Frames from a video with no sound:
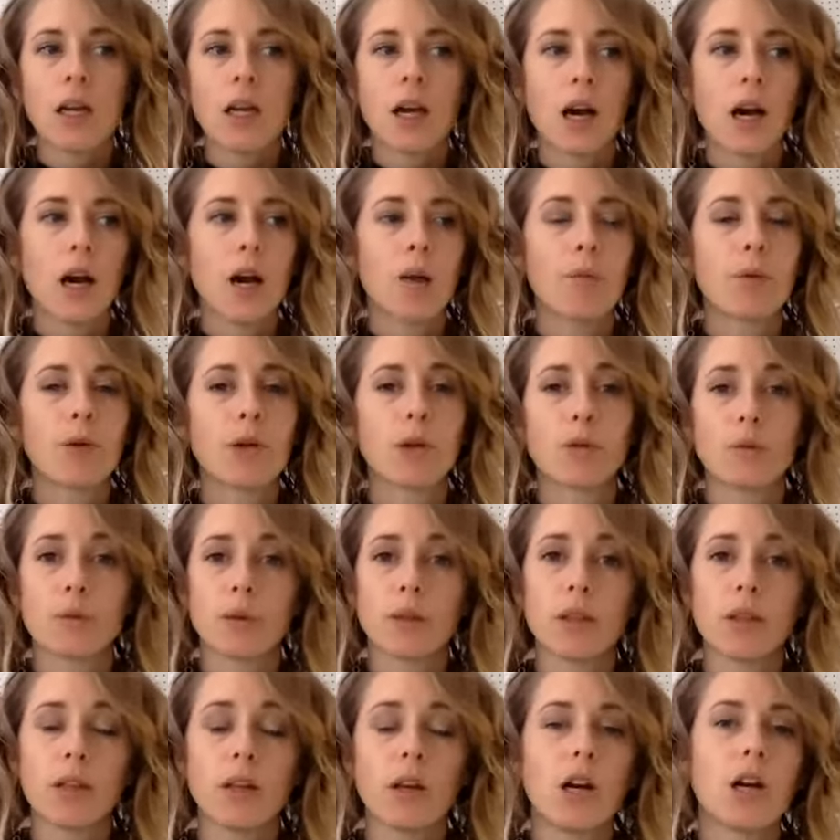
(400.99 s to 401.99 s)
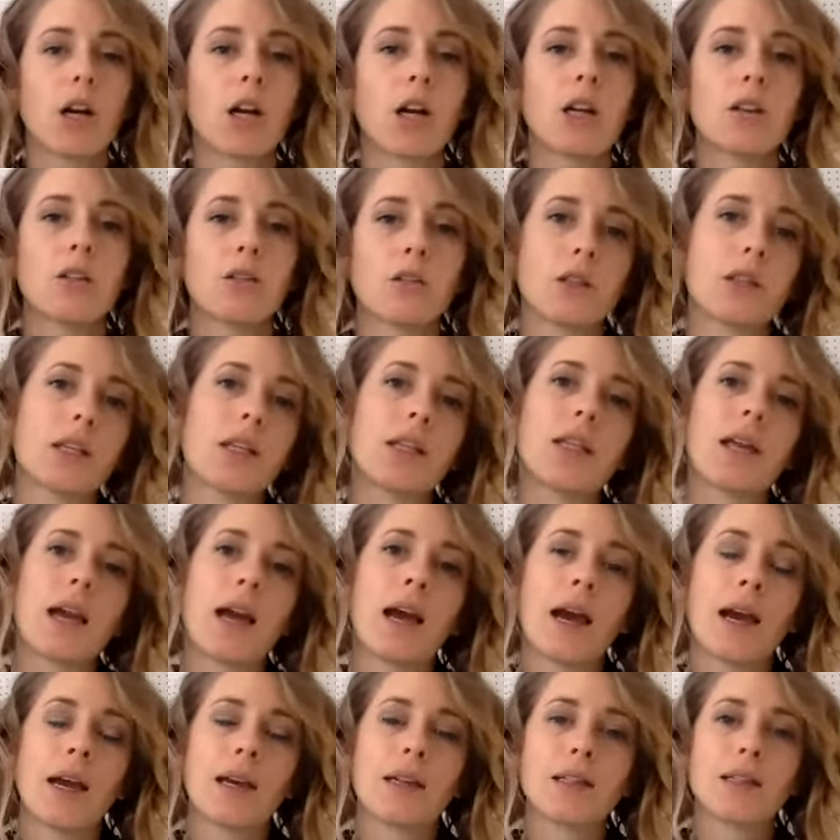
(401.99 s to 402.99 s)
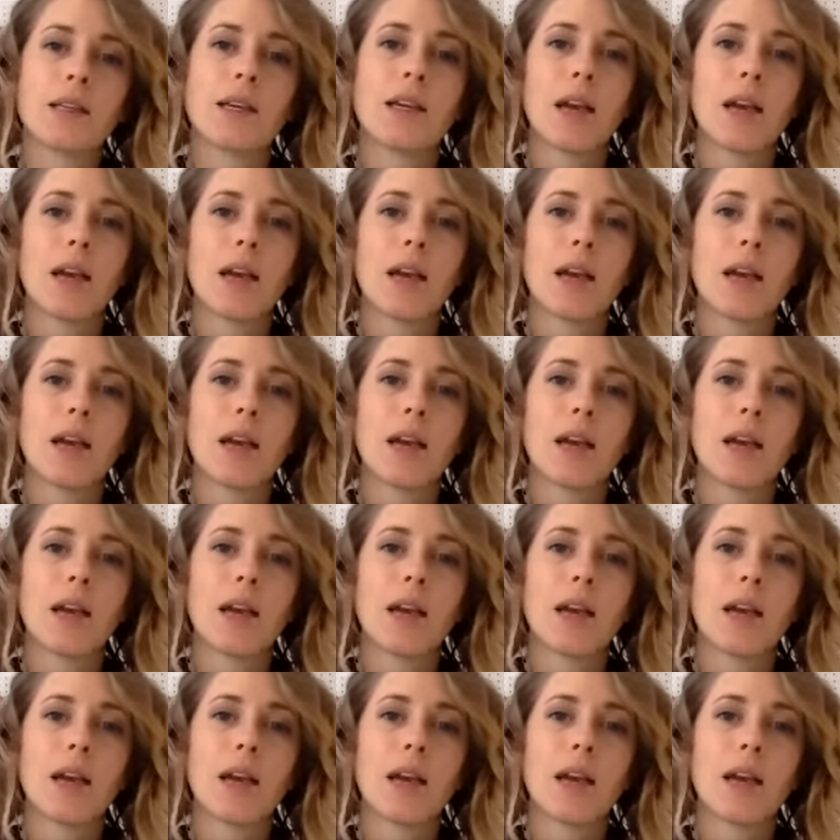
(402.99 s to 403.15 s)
But you really are looking at